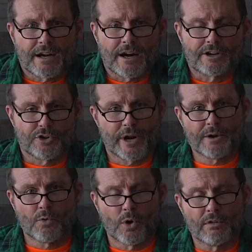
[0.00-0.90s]
our
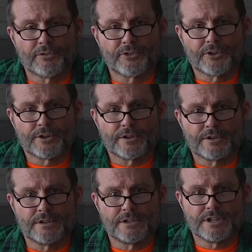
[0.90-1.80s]
gray wolves
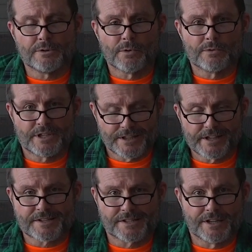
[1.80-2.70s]

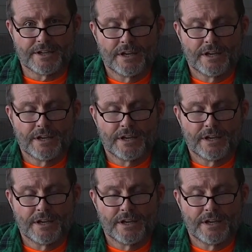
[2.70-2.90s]
delisted.